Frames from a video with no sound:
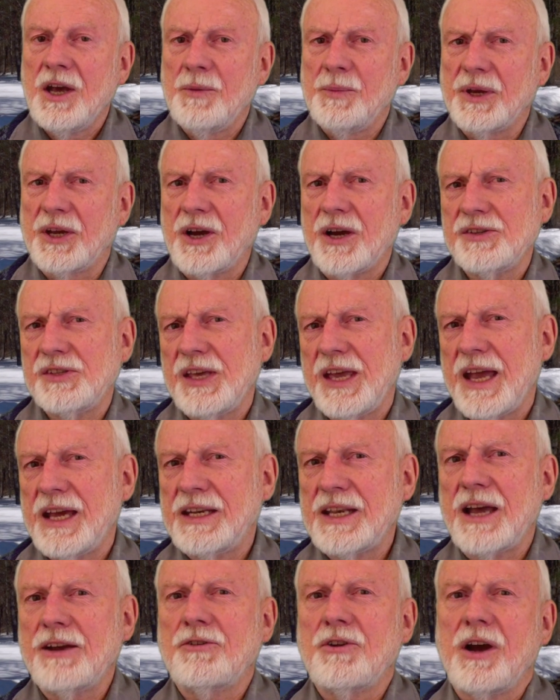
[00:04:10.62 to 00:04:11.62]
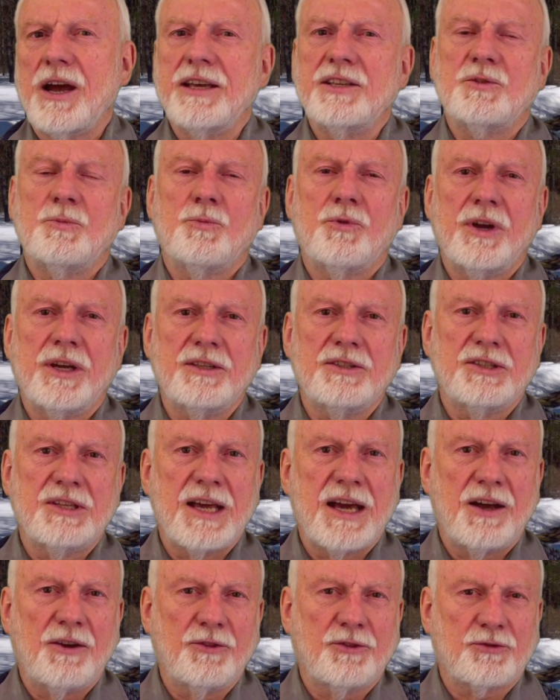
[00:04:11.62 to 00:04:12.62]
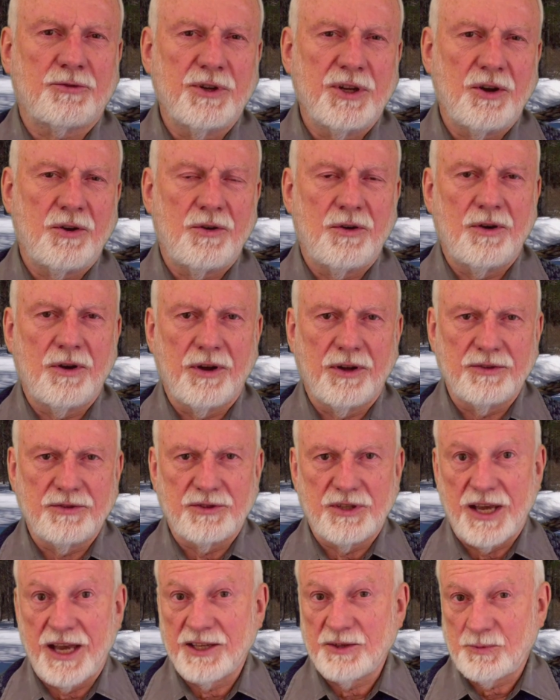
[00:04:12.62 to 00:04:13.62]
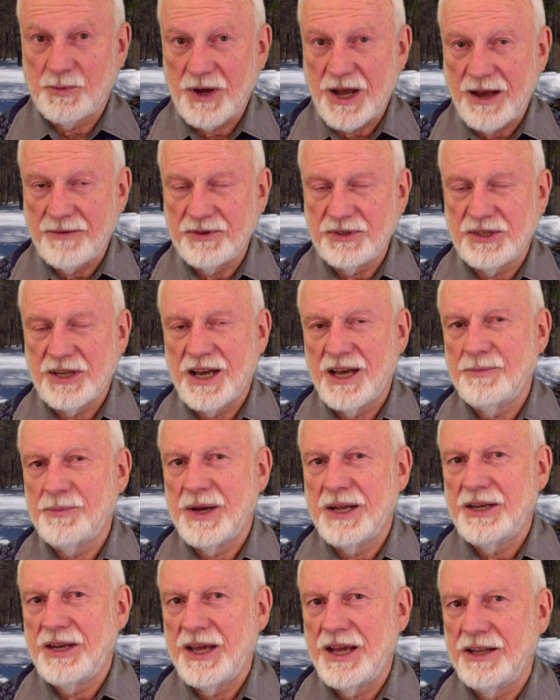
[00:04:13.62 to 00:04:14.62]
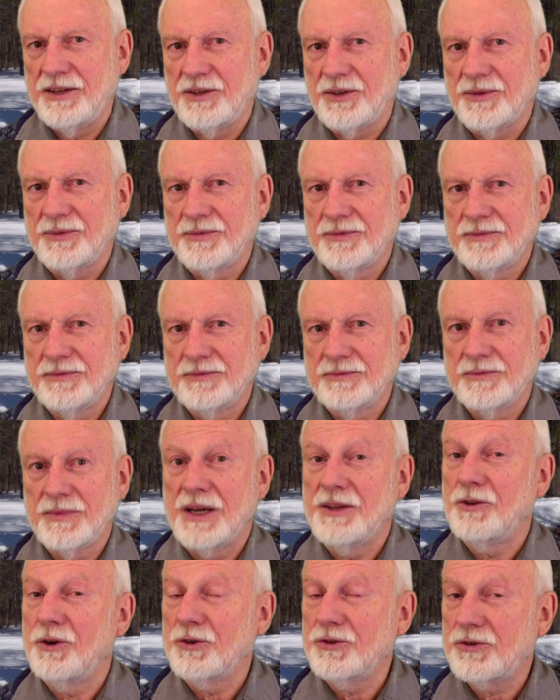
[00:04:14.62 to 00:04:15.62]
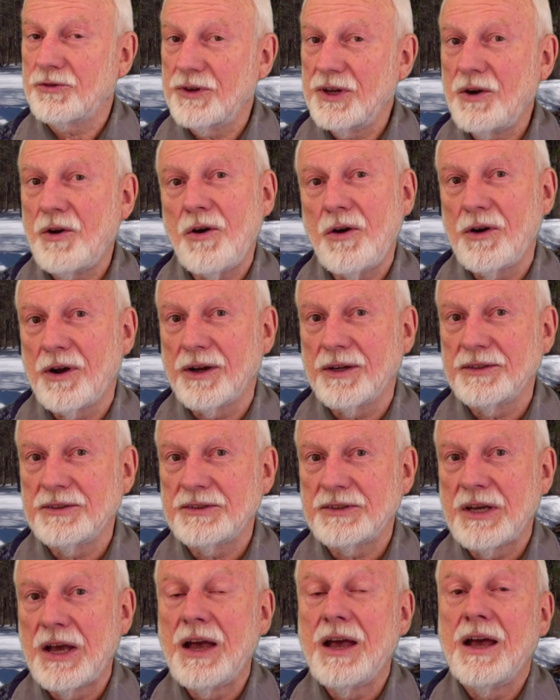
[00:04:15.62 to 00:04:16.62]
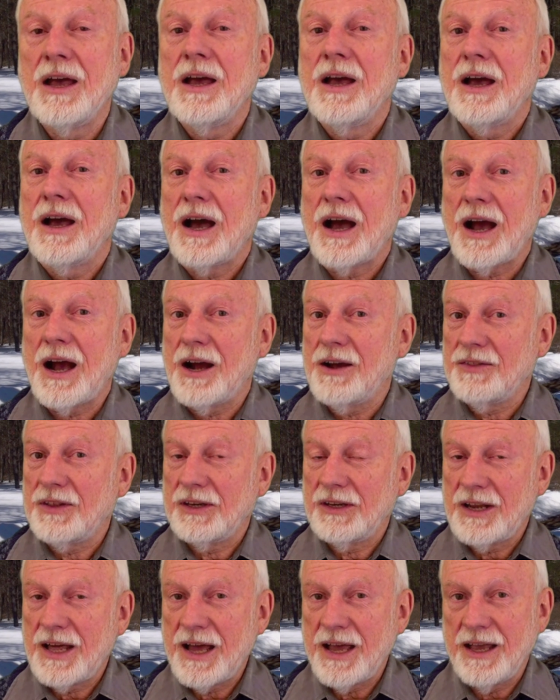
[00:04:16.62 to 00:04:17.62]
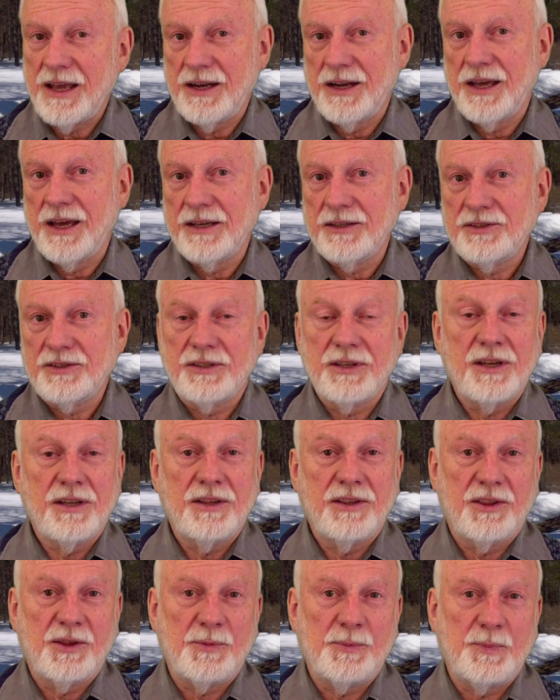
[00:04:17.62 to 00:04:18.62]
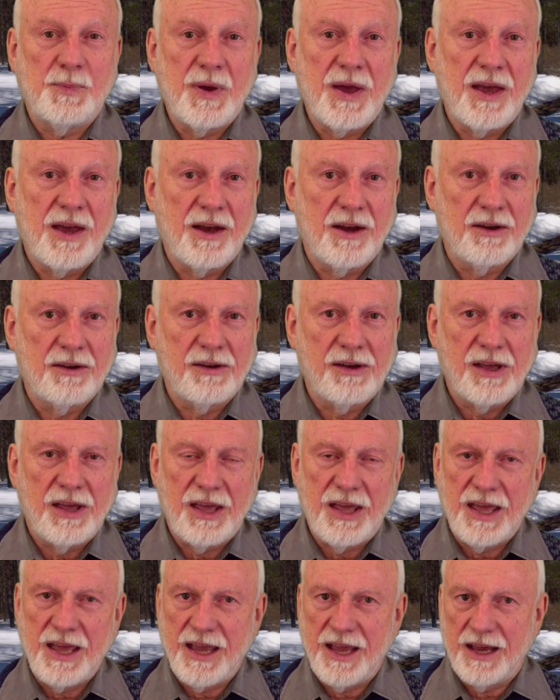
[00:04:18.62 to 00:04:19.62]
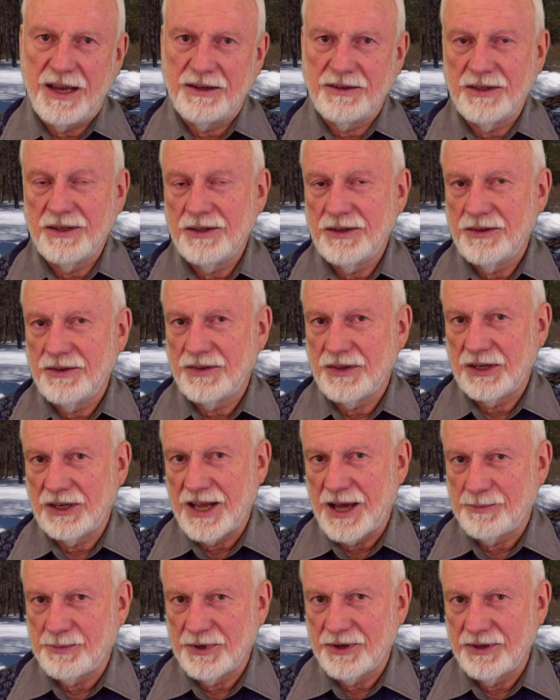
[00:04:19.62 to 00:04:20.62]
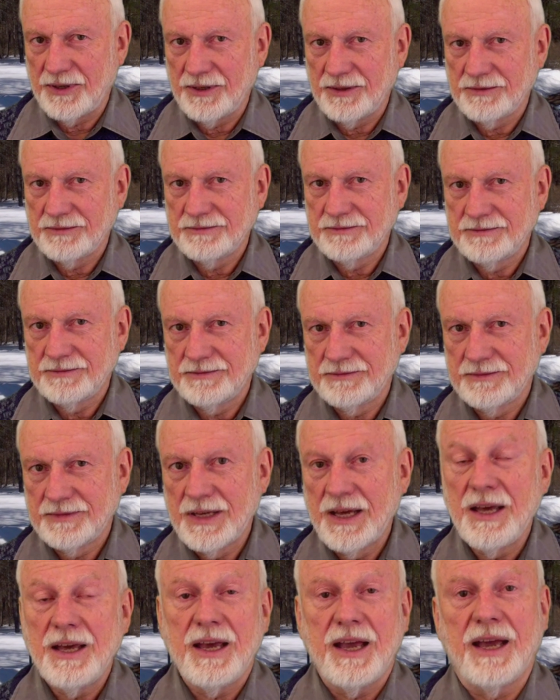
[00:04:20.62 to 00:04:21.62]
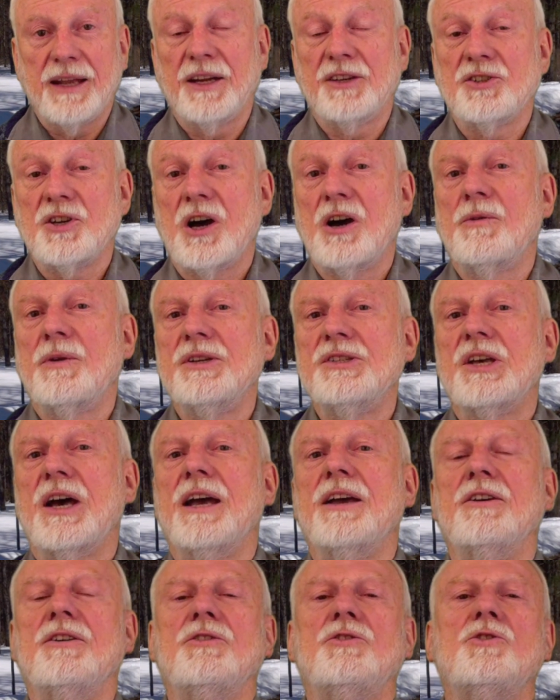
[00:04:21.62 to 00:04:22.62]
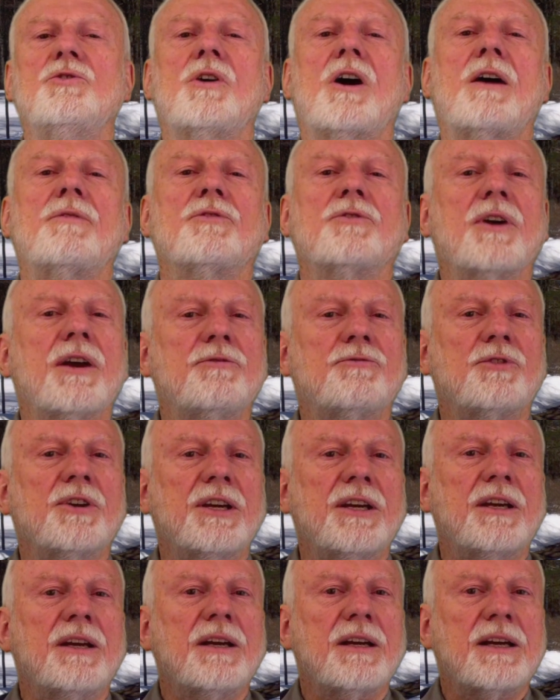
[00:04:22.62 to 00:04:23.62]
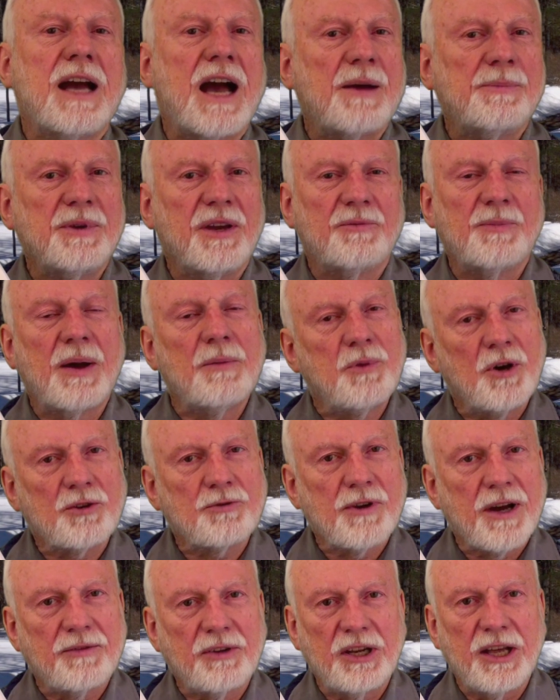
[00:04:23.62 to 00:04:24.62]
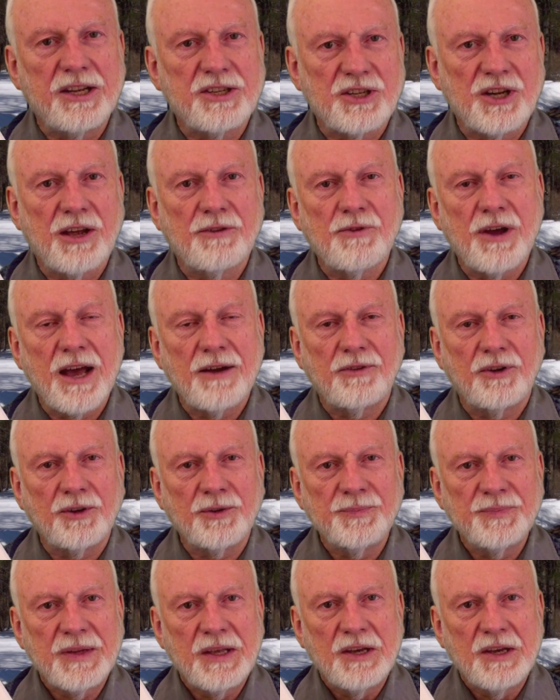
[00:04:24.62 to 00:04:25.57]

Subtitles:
Because the Antichrist brings down three horns as prophesied by Daniel, and those three horns are the lioness, the bear, and the leopard. And as always, I do offer a free copy of my book, Revelation Unraveled.